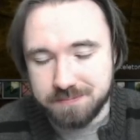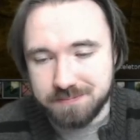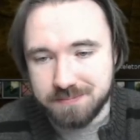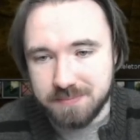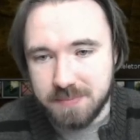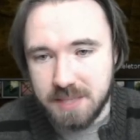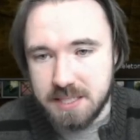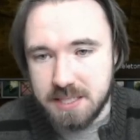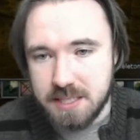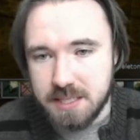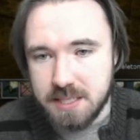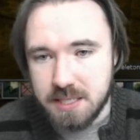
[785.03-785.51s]

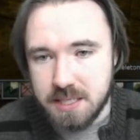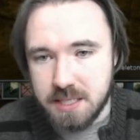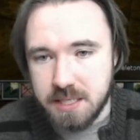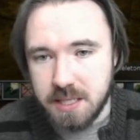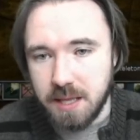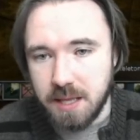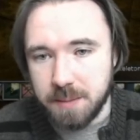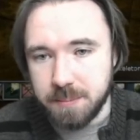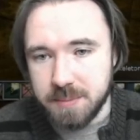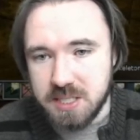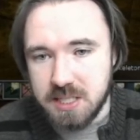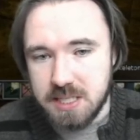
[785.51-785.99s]
This is a
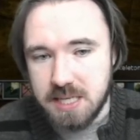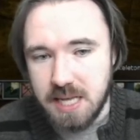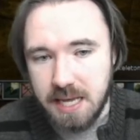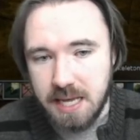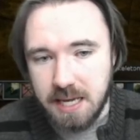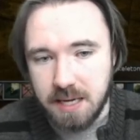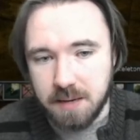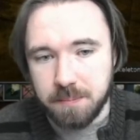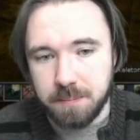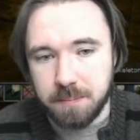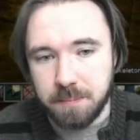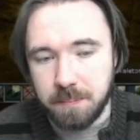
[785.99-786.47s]
slight
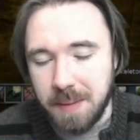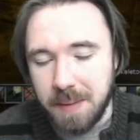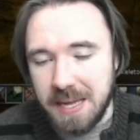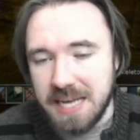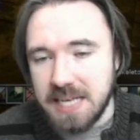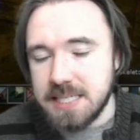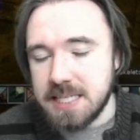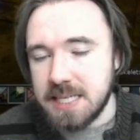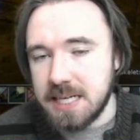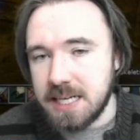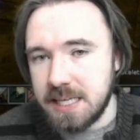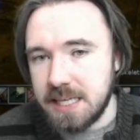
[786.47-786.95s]
mistake.
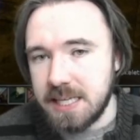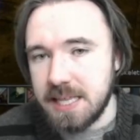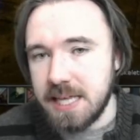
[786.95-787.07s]
Basically,